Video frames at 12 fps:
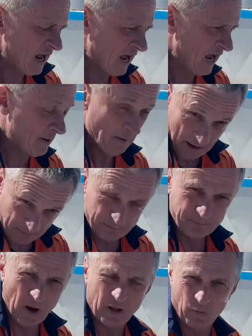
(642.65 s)

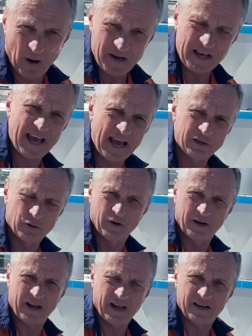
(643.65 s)
And by the way, you can do
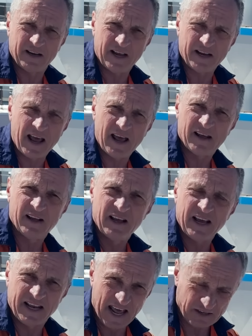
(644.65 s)
it
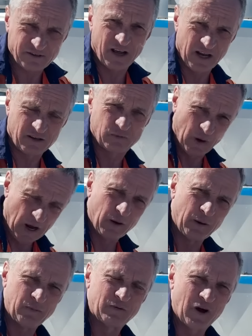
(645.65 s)
in Excel as well,
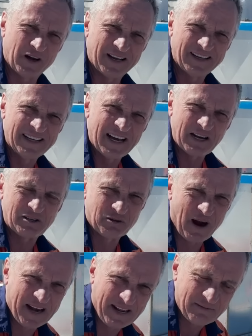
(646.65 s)
and we've got a
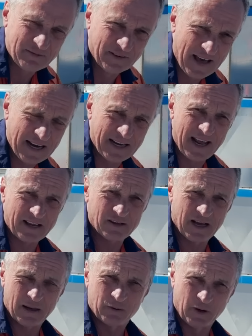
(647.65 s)
training for that
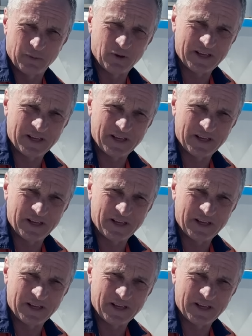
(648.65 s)
at Greenwood